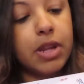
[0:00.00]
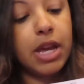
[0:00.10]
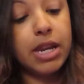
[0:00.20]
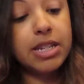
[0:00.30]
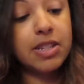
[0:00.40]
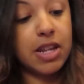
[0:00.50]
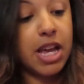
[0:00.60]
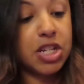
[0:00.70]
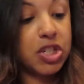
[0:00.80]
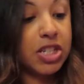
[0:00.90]
and this is
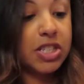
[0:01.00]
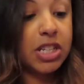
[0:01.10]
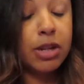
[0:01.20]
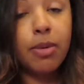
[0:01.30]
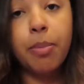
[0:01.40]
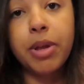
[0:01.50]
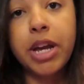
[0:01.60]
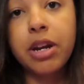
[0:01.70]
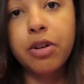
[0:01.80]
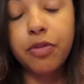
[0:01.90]
actually still in my
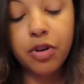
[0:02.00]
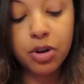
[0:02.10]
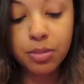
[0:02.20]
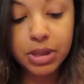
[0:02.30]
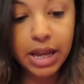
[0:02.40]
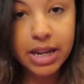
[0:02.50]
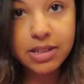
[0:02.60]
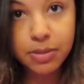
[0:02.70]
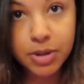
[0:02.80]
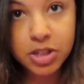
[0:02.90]
planner from last
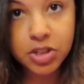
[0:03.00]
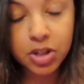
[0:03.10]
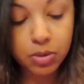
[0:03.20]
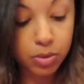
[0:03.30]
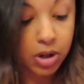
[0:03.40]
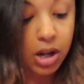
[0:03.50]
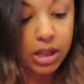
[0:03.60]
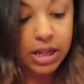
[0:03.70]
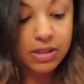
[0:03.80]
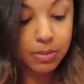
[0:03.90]
semester, well, not
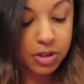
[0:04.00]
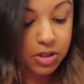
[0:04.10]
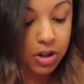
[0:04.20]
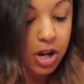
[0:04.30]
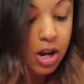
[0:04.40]
last semester,